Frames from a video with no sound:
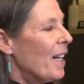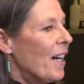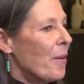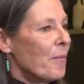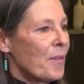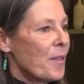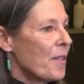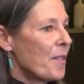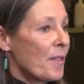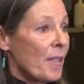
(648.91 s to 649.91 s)
This
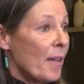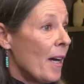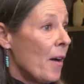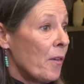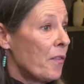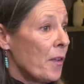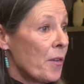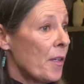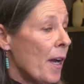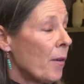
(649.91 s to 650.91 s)
is how it
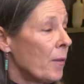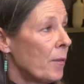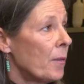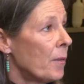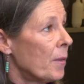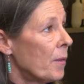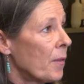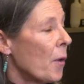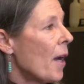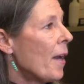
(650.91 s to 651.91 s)
feels now.
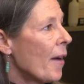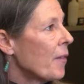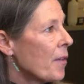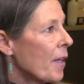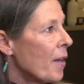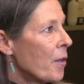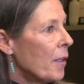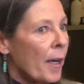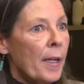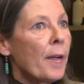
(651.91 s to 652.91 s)
So I'd have to say
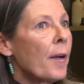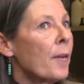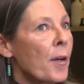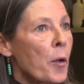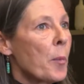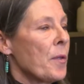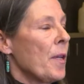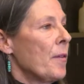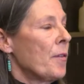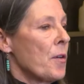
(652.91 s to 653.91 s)
199 to
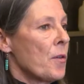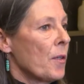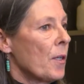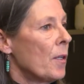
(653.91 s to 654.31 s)
100%, seriously.